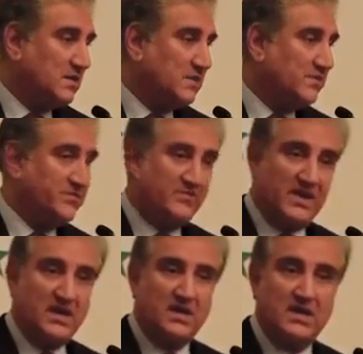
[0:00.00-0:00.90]
We
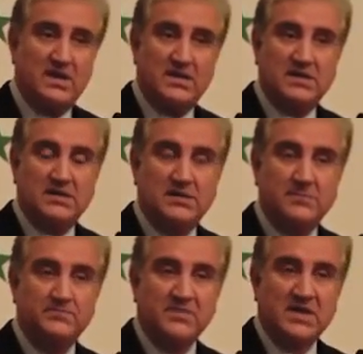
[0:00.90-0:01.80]
feel
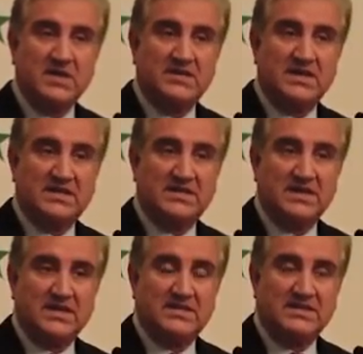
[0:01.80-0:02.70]

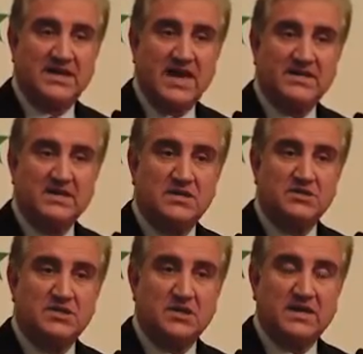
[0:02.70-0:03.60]
that
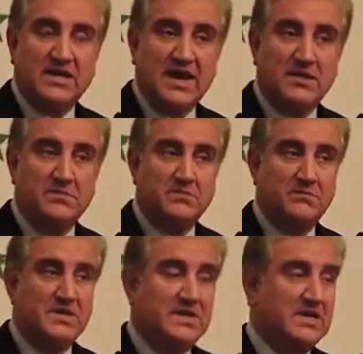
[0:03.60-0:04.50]
can
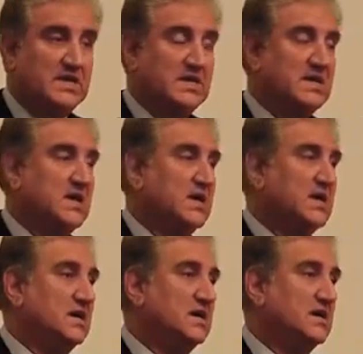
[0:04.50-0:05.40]
be
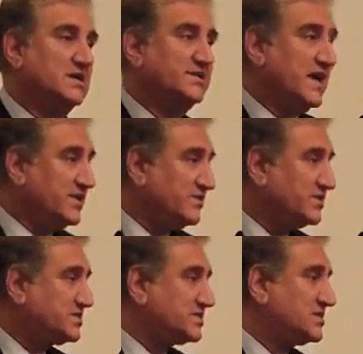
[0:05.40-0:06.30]

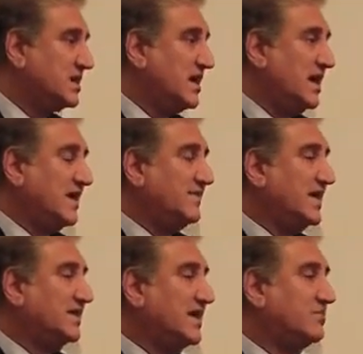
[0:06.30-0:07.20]
dangerous and
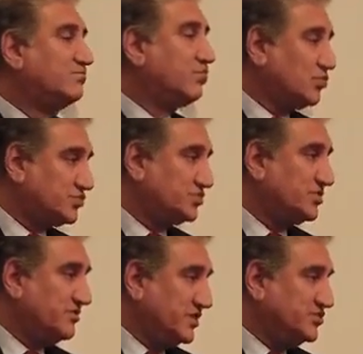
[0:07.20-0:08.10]
that can push the
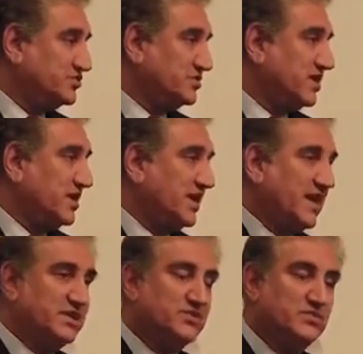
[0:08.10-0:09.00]
region
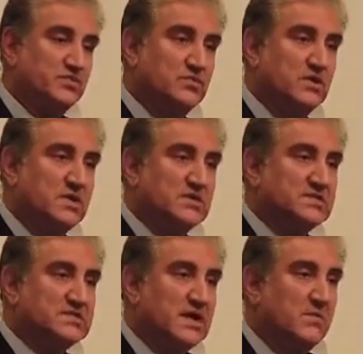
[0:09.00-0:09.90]
into
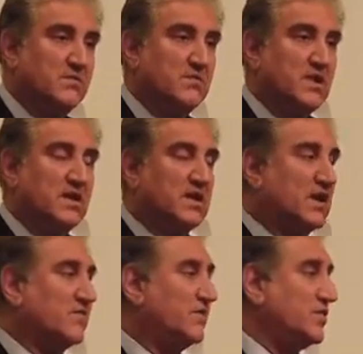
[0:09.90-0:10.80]
some kind
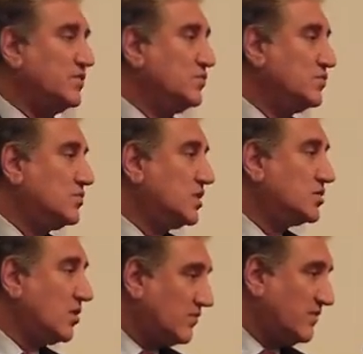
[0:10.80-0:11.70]
of a new
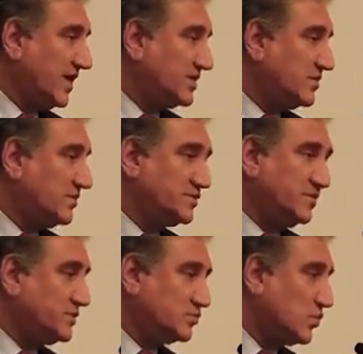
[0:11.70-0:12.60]
conflict which we
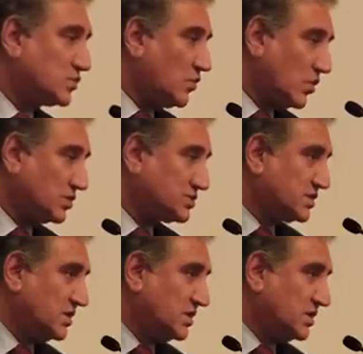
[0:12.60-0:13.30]
do not want.